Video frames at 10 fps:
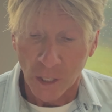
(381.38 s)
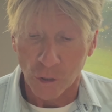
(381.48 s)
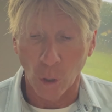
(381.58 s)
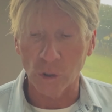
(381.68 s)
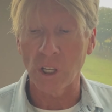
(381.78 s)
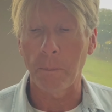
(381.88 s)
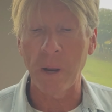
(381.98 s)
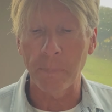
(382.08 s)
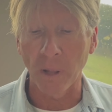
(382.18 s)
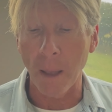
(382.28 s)
Don't set
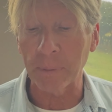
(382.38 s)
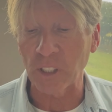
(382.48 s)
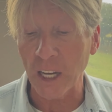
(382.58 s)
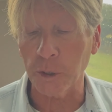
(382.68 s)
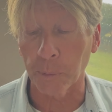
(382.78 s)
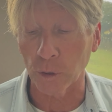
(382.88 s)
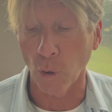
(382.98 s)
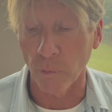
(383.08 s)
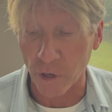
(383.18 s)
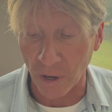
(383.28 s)
people up as experts
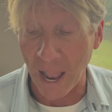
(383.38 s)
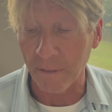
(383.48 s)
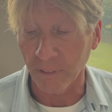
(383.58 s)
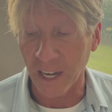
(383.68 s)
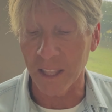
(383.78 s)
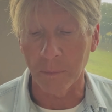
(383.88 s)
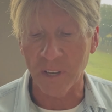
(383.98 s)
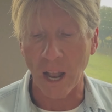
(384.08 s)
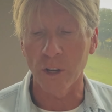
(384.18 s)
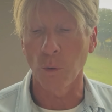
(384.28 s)
over your life, letting them
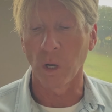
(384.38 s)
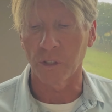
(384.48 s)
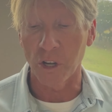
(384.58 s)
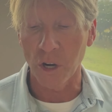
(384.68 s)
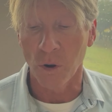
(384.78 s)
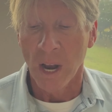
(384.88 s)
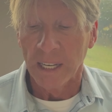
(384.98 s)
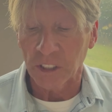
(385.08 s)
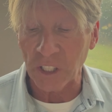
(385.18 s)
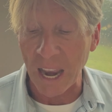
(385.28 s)
tell you what to do.
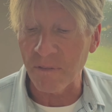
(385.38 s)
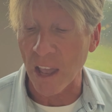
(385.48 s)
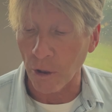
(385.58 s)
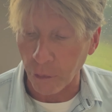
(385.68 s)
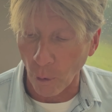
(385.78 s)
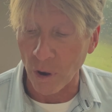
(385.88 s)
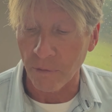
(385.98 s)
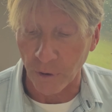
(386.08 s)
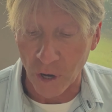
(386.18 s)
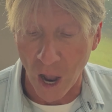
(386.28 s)
Save that authority
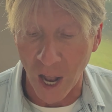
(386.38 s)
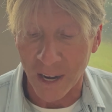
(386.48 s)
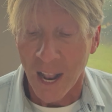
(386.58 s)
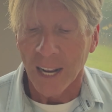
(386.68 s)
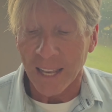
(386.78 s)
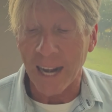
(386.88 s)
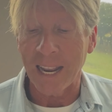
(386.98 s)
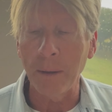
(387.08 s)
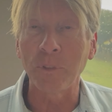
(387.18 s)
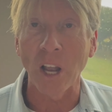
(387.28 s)
for God. Let
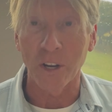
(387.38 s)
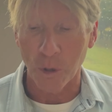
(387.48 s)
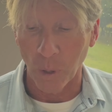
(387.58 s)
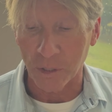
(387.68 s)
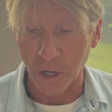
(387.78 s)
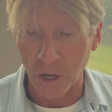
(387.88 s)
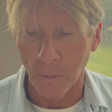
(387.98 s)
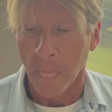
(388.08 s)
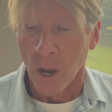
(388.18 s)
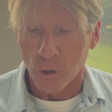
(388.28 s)
Him tell you what to do.
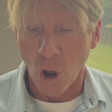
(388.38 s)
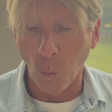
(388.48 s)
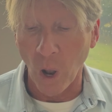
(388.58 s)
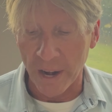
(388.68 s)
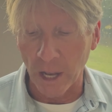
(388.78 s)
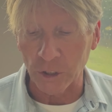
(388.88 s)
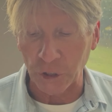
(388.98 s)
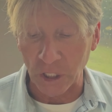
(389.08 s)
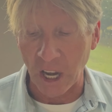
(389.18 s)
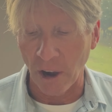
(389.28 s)
No one else
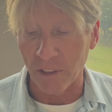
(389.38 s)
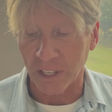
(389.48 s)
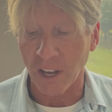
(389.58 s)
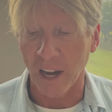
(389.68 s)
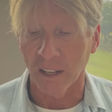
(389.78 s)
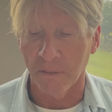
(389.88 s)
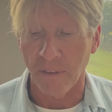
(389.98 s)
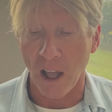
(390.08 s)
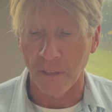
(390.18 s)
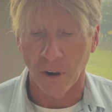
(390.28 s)
should carry the title of
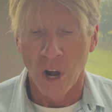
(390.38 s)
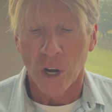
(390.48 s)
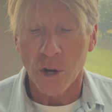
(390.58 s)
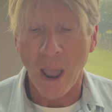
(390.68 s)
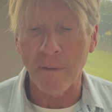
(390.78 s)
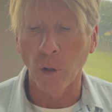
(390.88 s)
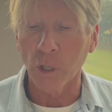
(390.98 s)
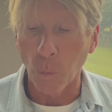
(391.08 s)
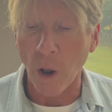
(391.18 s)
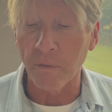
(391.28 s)
father. You have
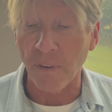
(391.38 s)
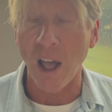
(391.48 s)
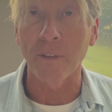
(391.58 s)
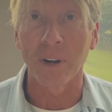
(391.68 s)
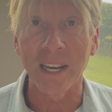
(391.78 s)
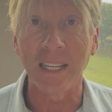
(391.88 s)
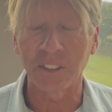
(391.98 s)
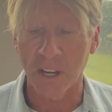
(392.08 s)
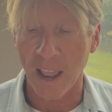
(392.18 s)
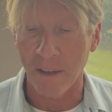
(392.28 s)
only one father and
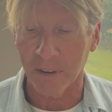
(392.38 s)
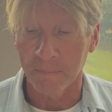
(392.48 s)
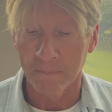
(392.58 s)
He's in heaven.